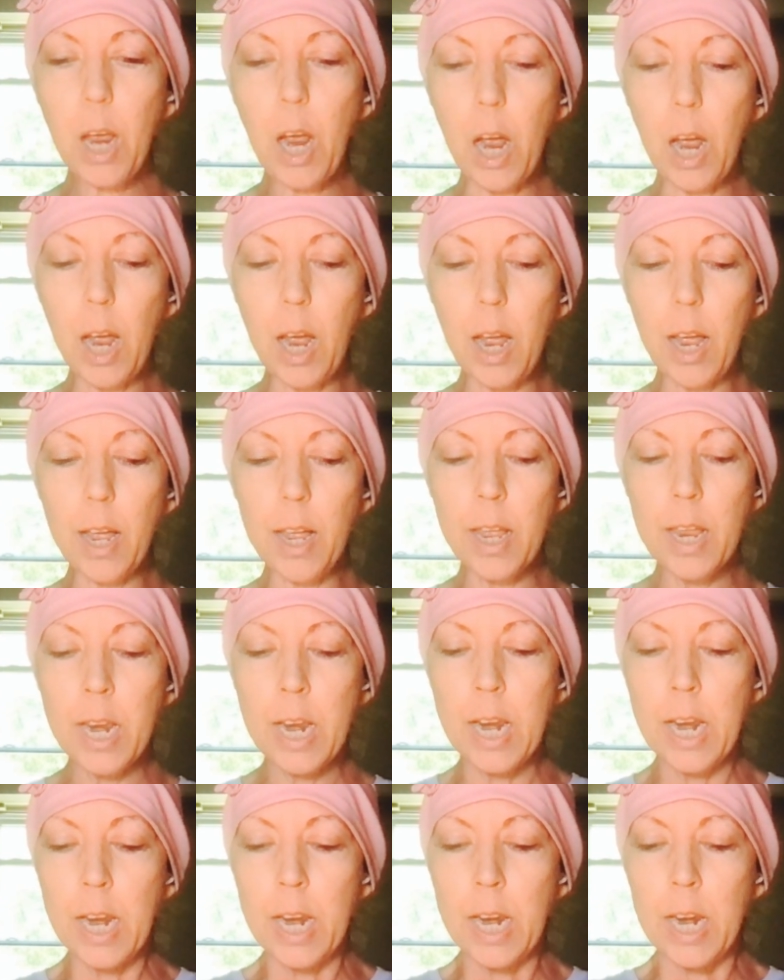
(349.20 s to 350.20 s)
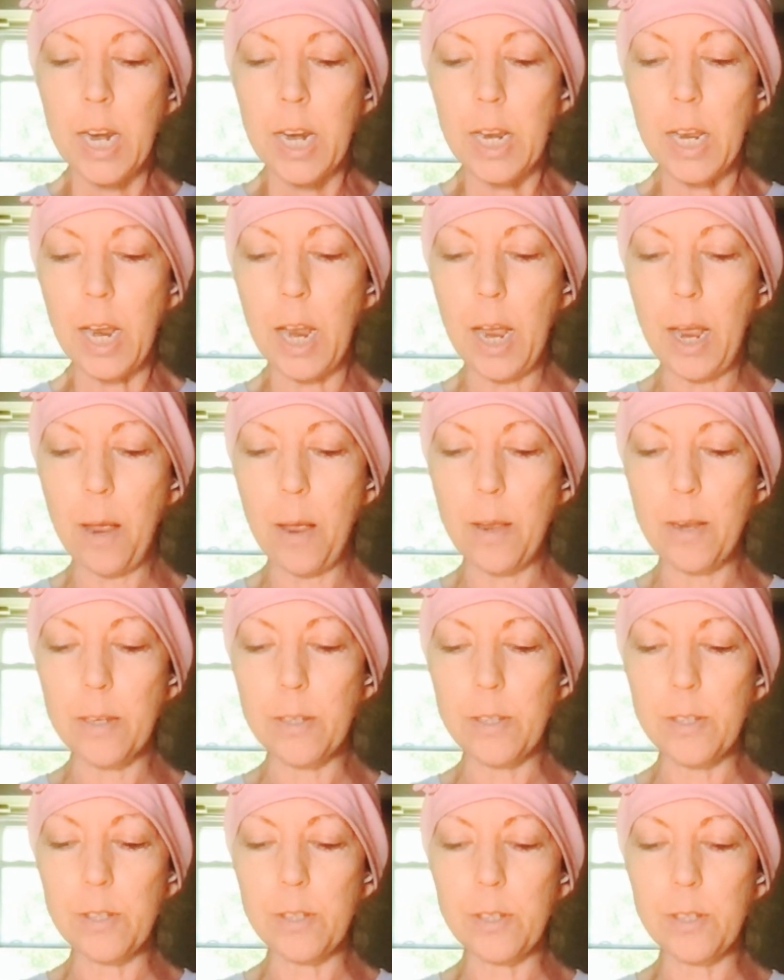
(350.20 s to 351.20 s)
Uh,
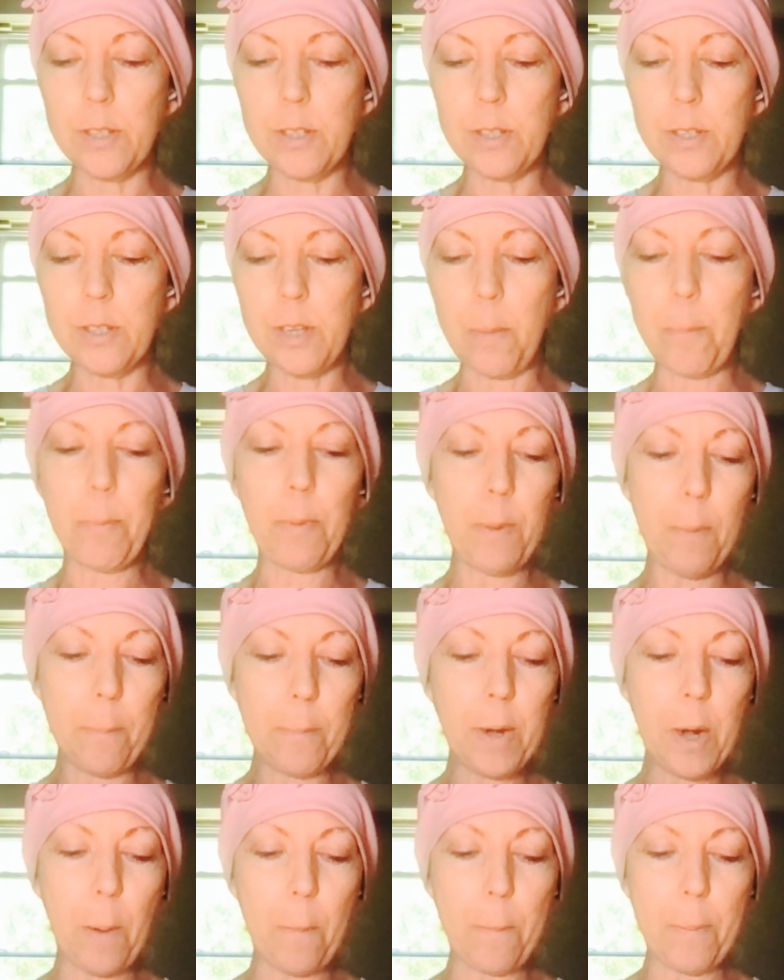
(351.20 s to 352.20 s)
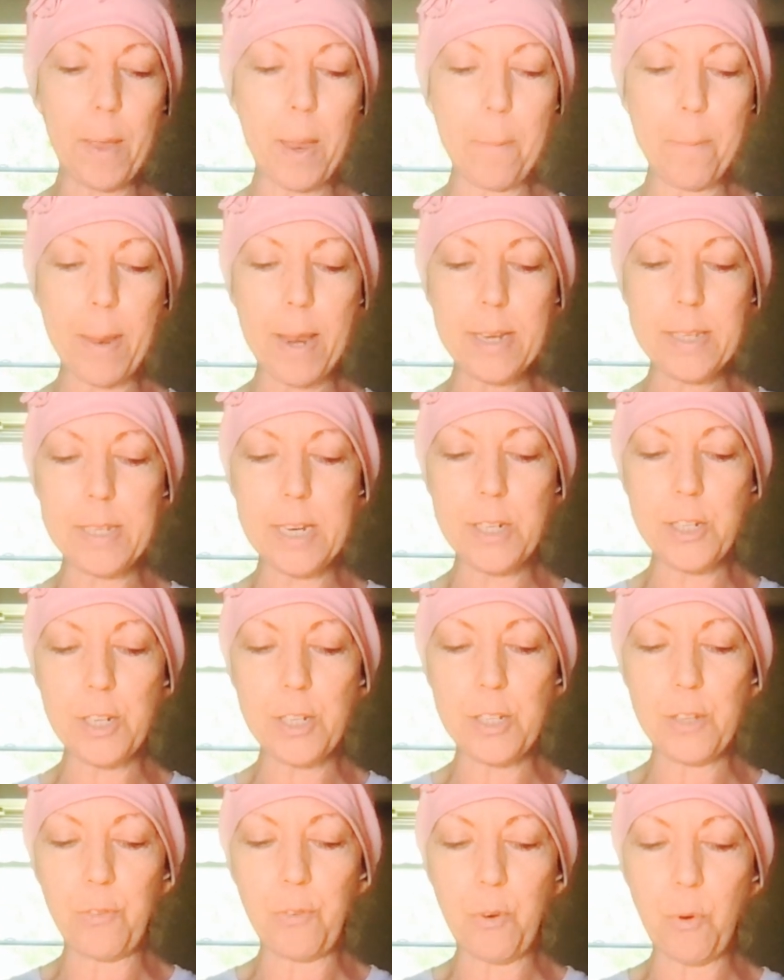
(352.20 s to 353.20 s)
some plant-based
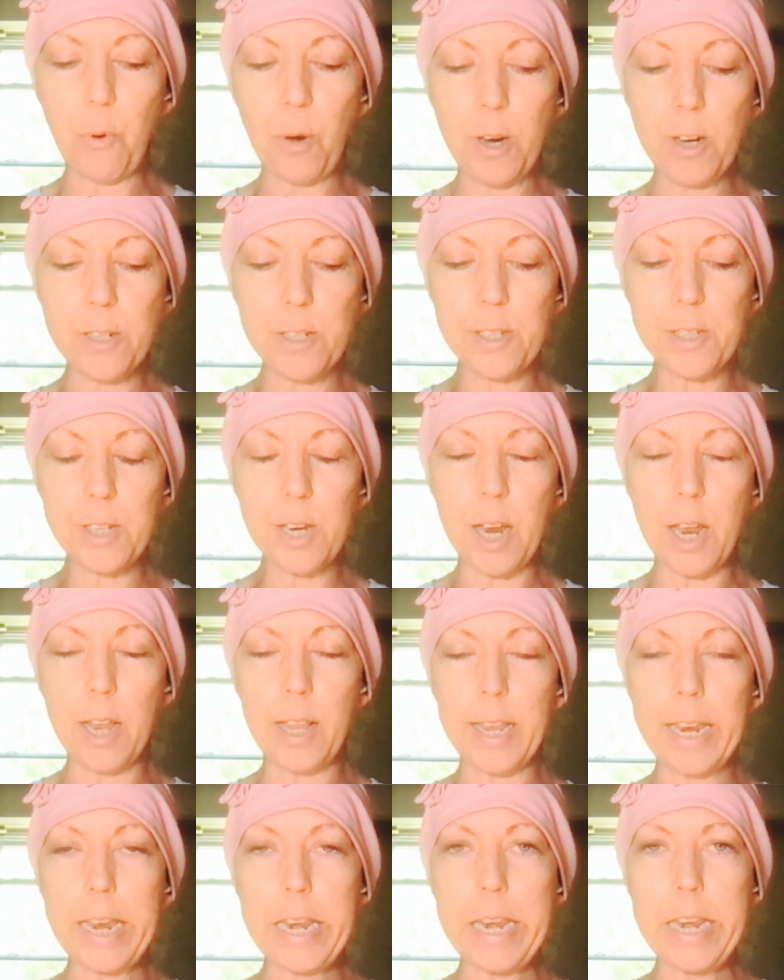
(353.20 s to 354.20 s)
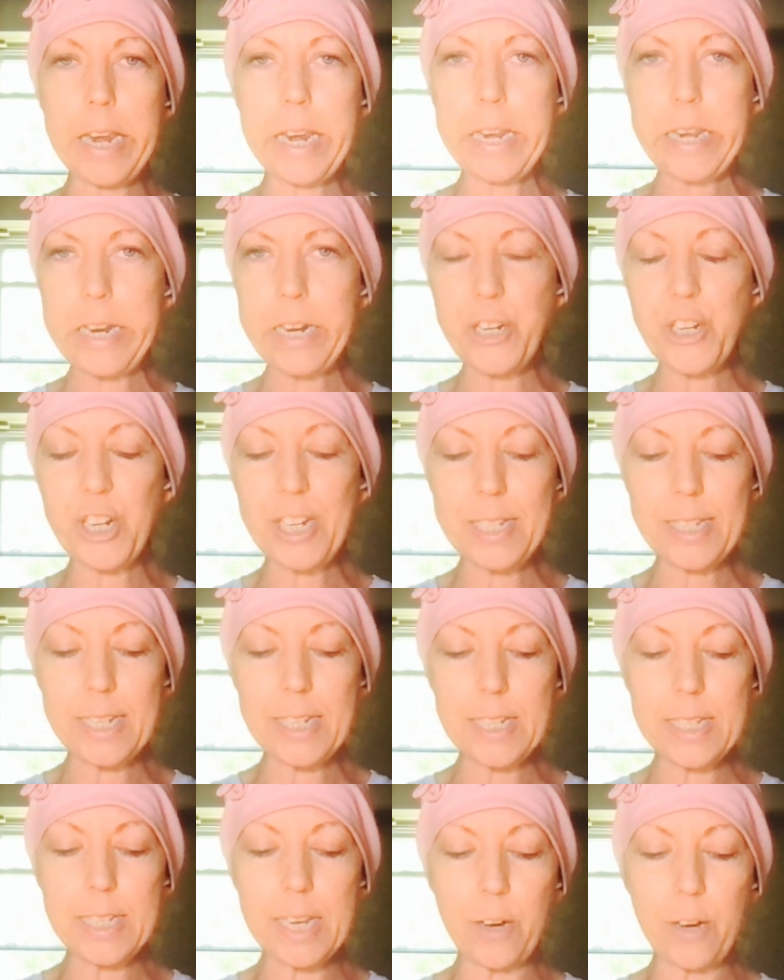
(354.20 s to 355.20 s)
dishes, of course, Indian dishes,
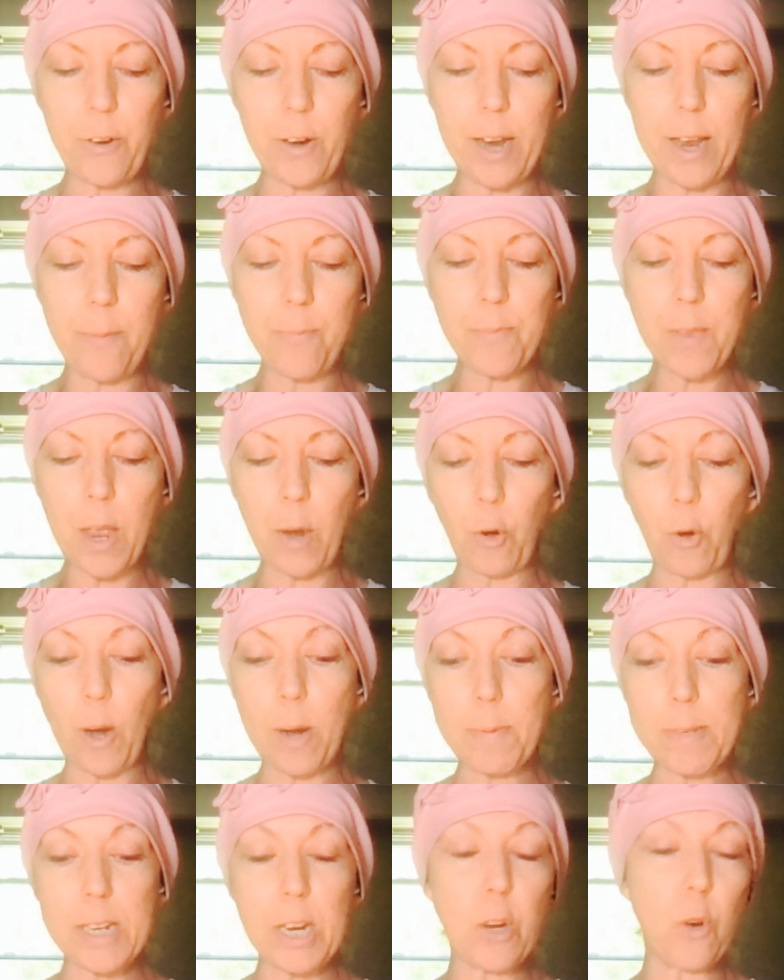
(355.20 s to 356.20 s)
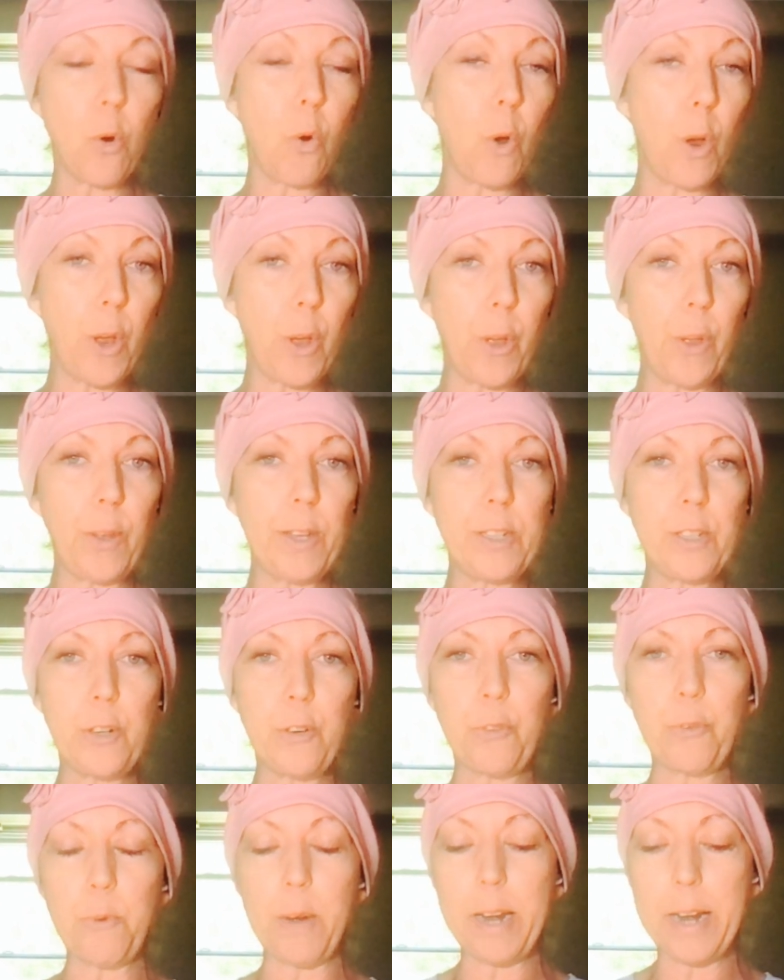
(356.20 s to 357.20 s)
etc. A grapeseed oil is
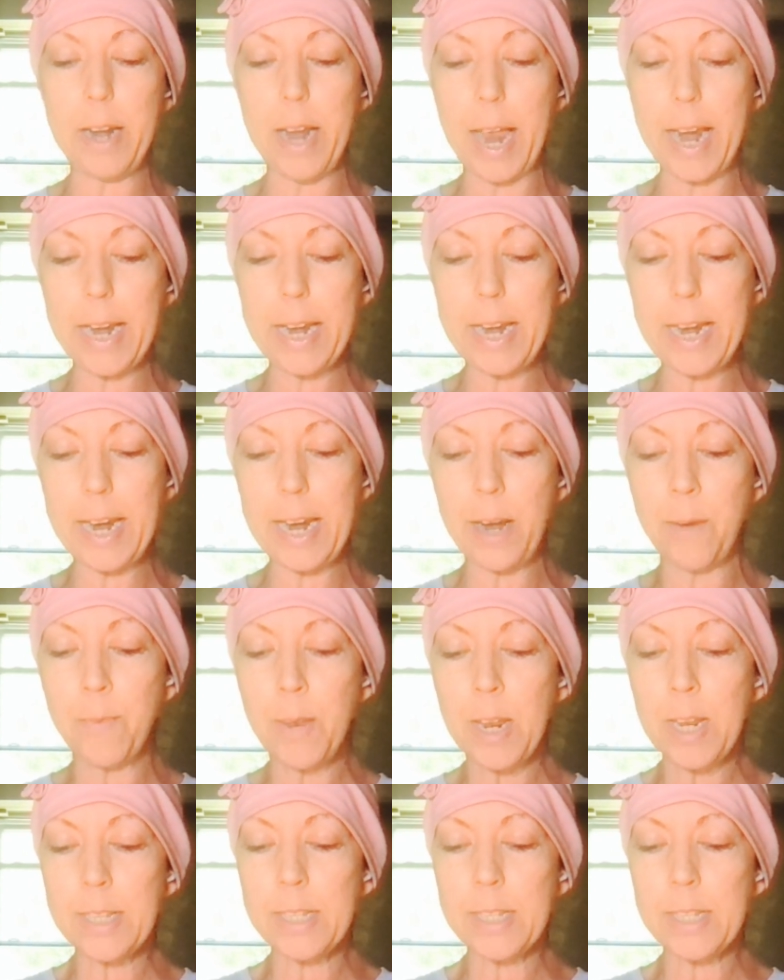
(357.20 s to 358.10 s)
your 390.